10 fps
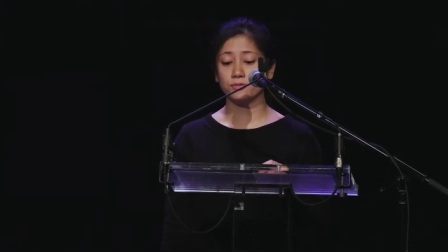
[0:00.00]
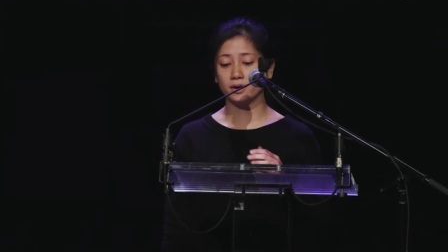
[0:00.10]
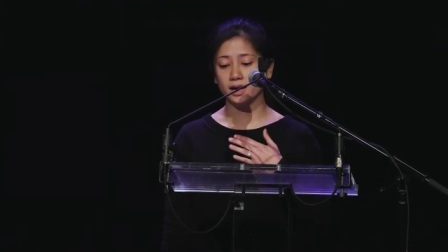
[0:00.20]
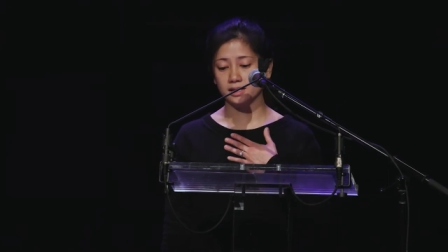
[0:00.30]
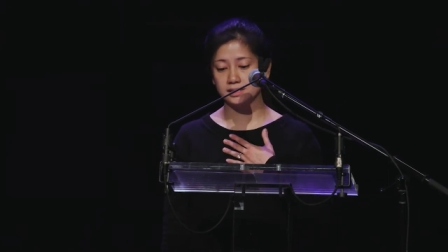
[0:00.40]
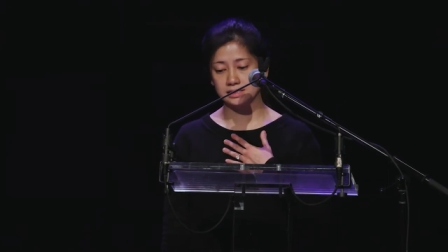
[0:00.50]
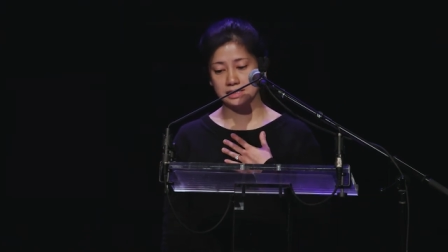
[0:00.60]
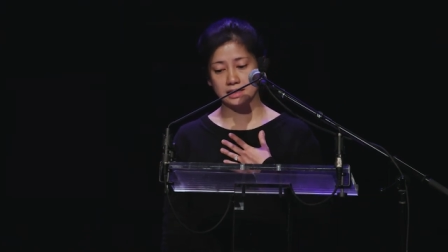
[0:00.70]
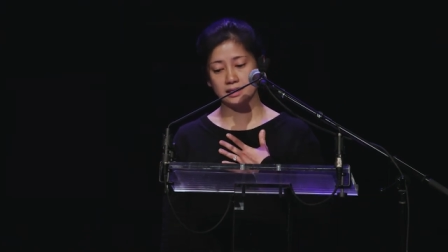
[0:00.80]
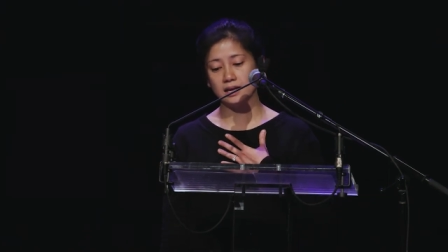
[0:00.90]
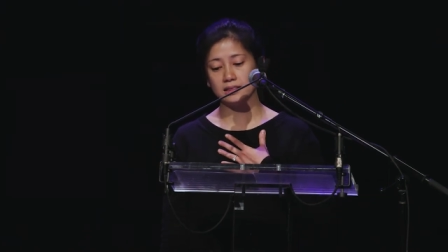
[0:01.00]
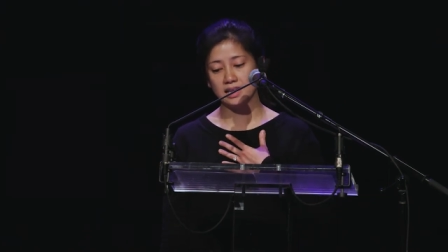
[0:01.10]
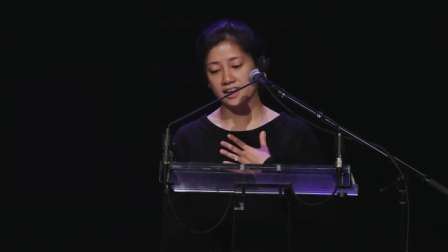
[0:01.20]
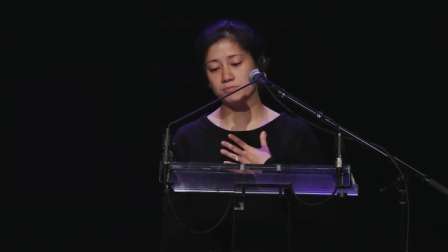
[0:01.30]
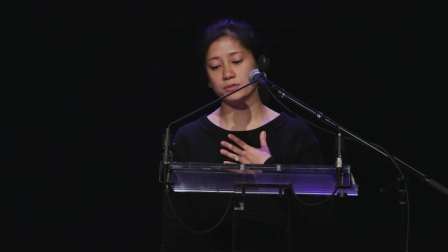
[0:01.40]
For us,
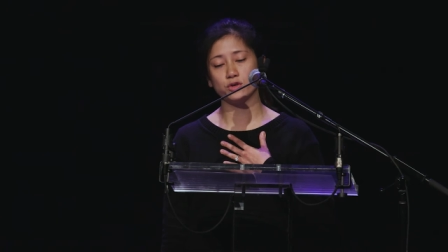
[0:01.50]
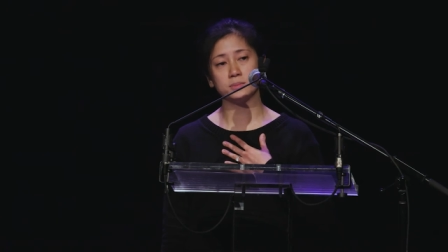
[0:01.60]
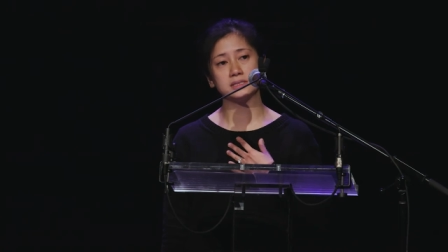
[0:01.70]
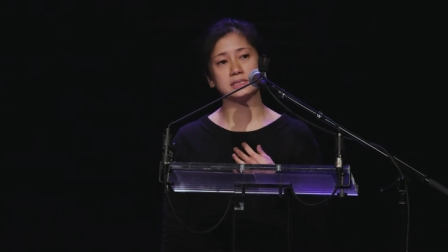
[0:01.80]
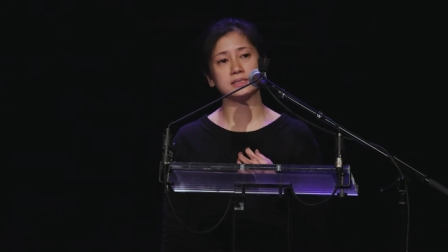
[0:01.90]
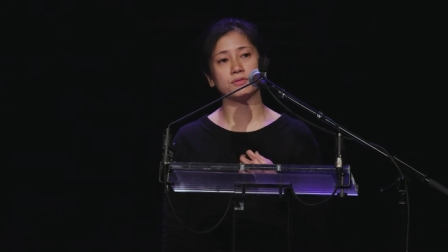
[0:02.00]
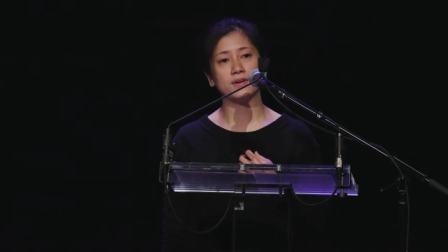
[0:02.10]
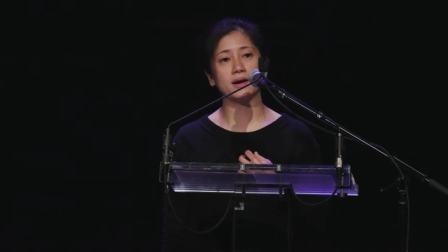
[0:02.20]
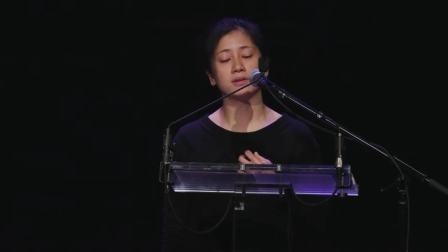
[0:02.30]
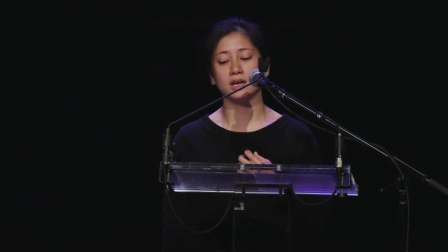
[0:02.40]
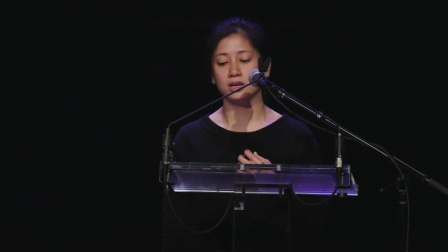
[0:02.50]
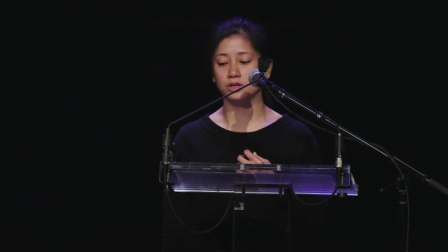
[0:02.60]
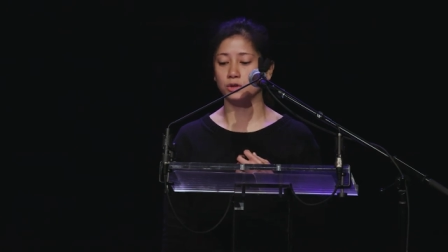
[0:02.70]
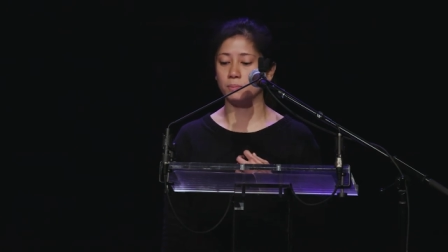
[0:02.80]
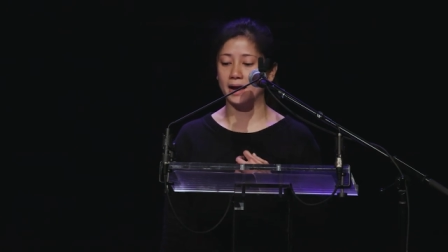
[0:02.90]
live performances have found a
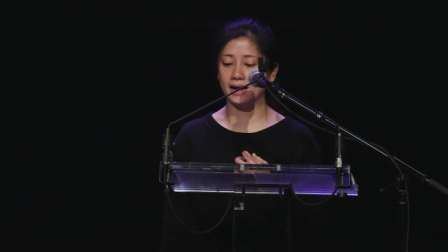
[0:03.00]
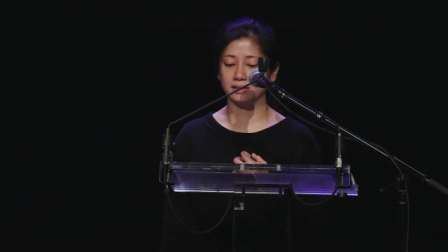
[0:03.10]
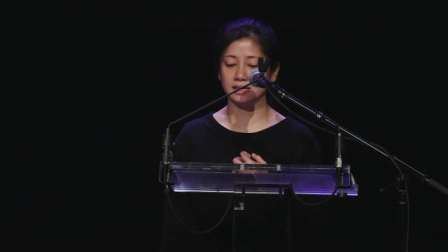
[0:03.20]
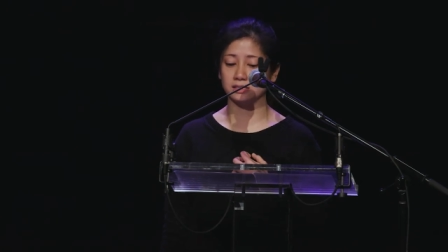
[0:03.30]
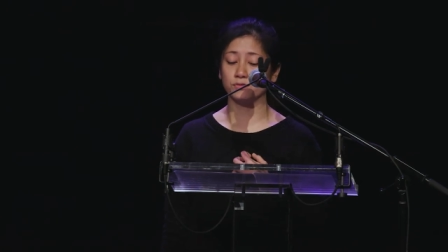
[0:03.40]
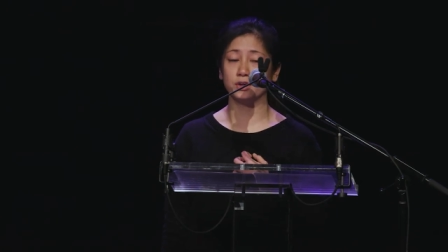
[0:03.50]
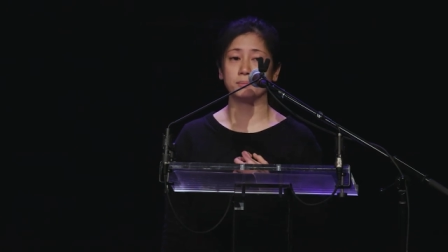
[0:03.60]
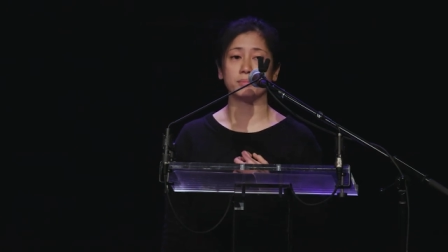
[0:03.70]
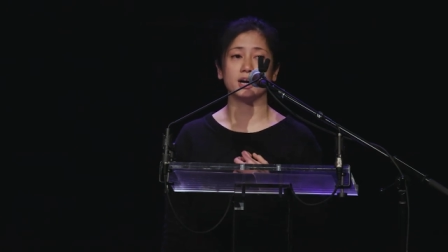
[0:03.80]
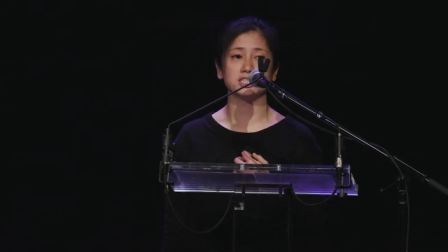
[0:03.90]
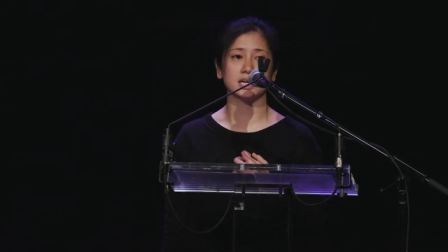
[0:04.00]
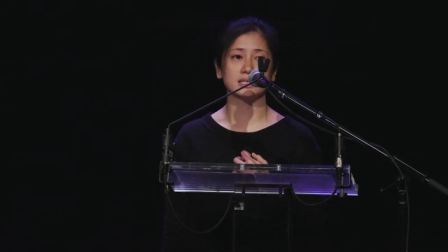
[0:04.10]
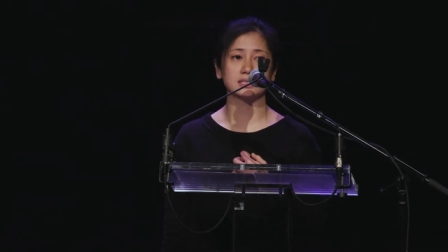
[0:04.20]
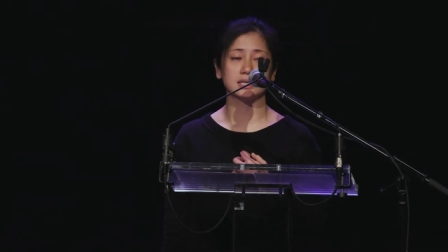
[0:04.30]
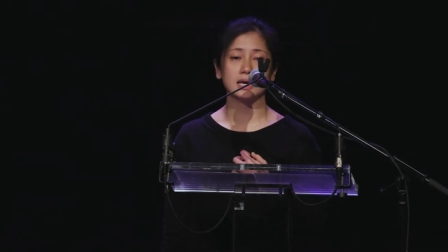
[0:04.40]
new path as film
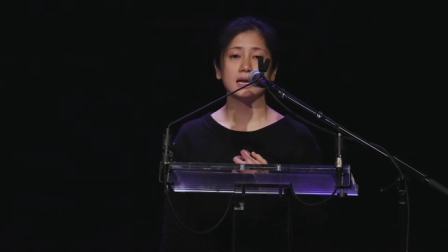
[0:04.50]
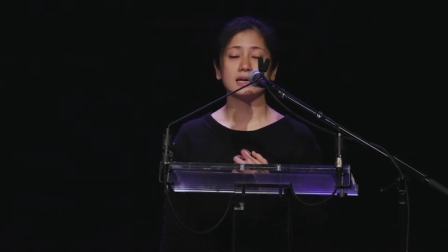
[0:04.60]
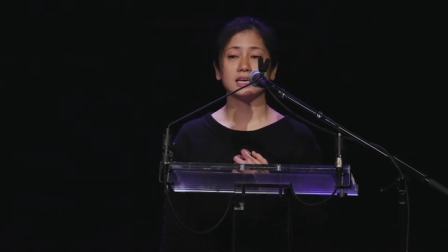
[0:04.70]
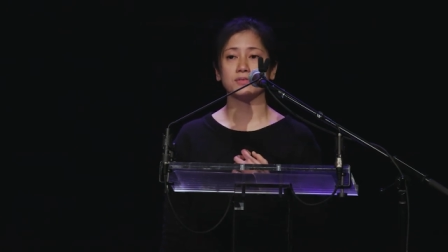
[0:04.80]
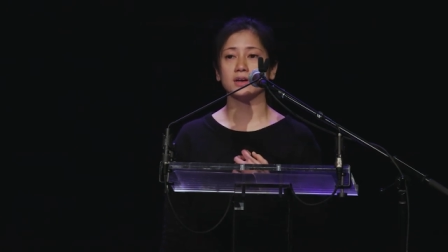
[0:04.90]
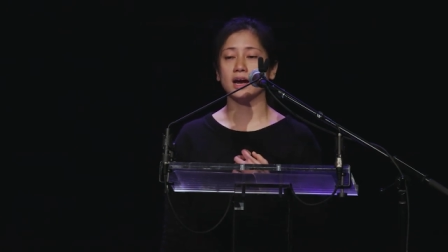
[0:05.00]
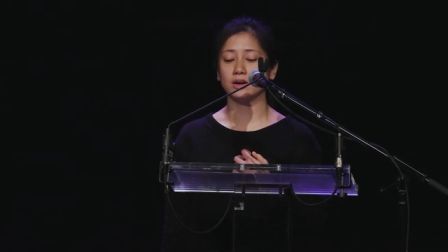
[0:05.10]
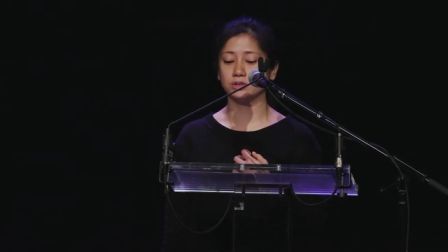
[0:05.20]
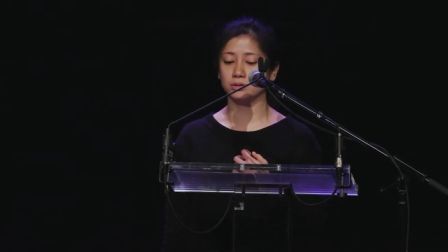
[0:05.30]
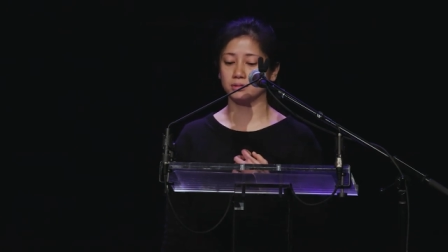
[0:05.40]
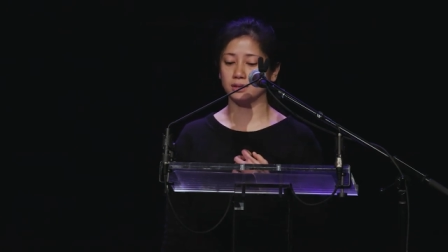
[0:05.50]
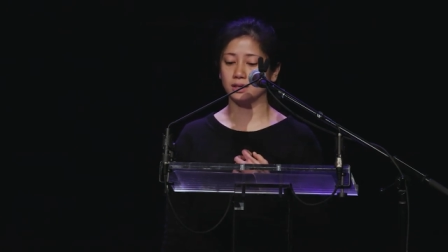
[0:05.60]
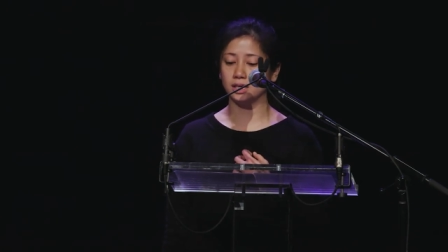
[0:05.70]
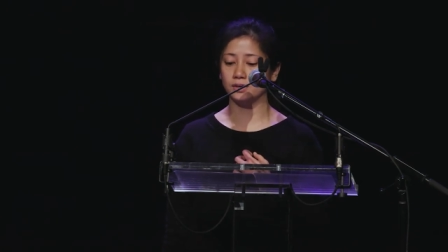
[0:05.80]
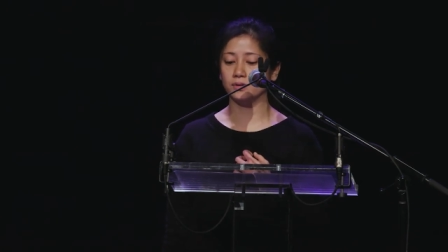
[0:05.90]
projects, giving our youth
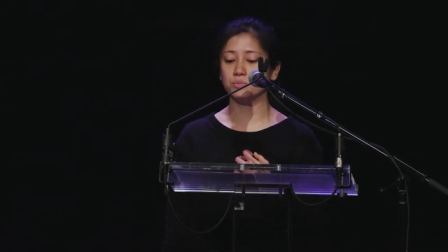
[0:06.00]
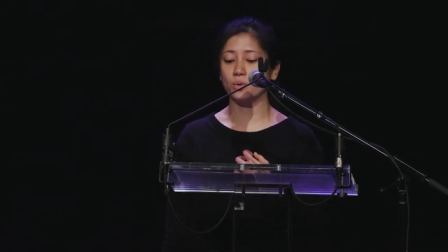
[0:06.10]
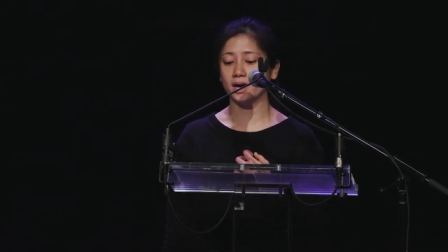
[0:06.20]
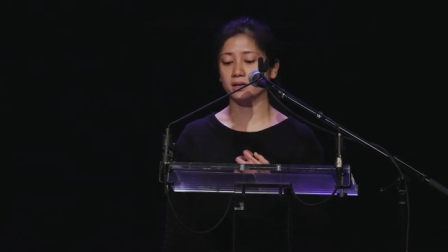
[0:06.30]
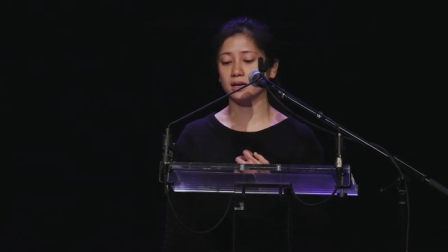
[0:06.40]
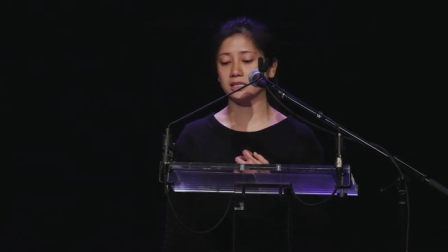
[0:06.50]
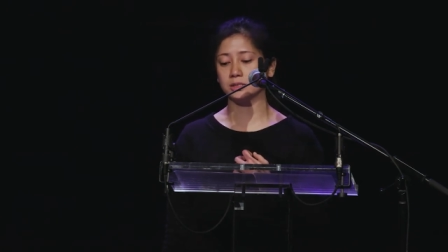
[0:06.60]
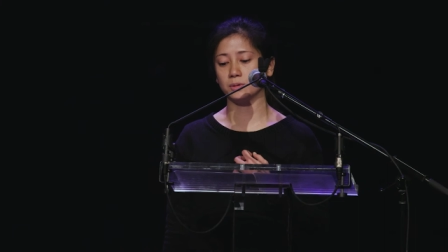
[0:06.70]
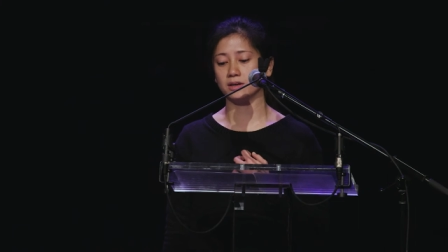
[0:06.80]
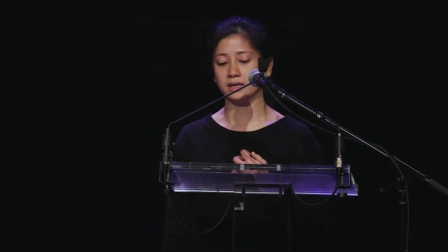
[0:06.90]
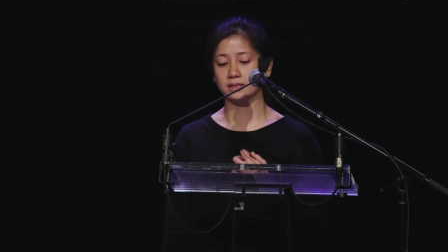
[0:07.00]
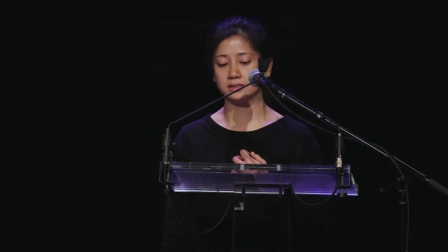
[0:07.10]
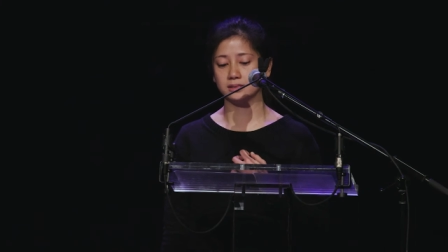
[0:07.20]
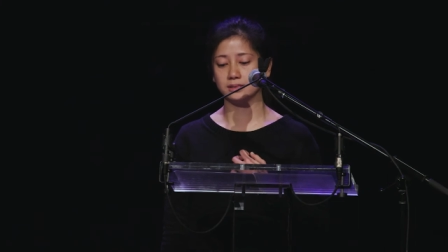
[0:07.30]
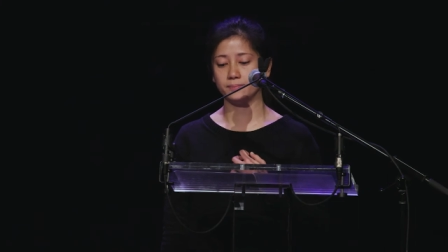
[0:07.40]
even wider
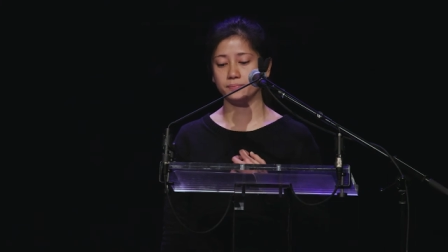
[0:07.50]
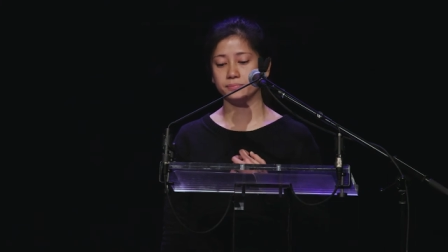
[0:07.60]
experience.